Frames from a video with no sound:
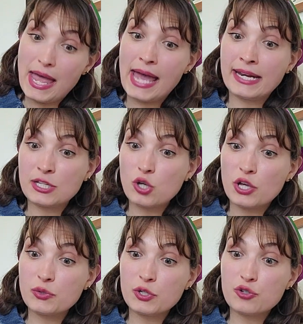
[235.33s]
And it's
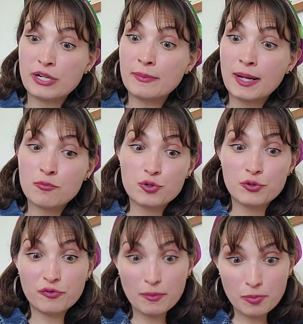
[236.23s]
also a dream come
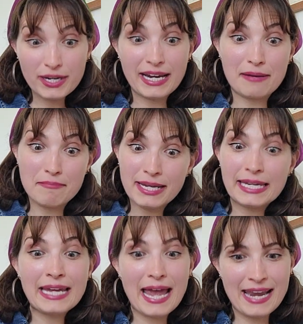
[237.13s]
true for Bree,
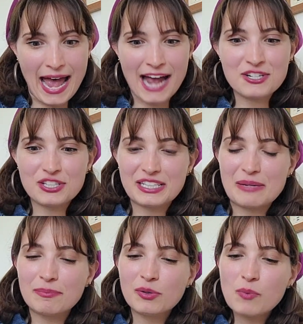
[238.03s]
Mickey, and Ashley,
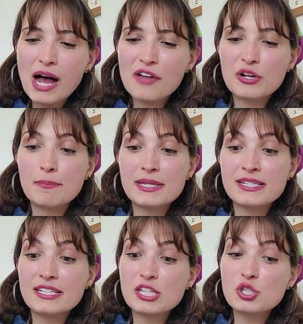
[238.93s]
but while their
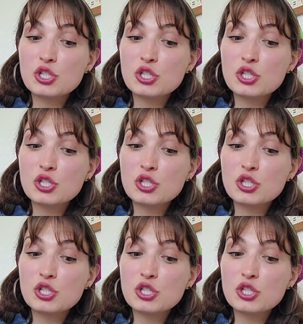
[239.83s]
business is